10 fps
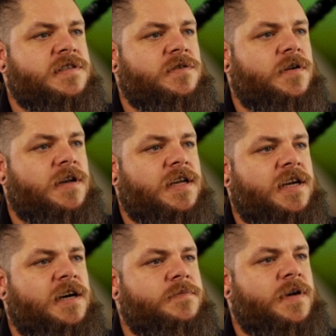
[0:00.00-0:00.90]
So I'm going to
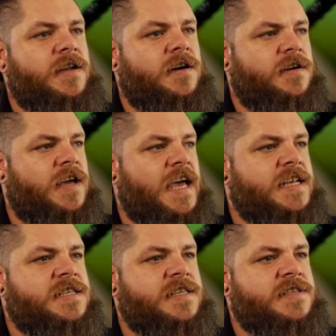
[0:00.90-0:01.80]
come and I'm going to
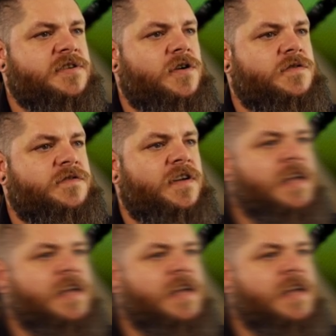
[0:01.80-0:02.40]
edge this off,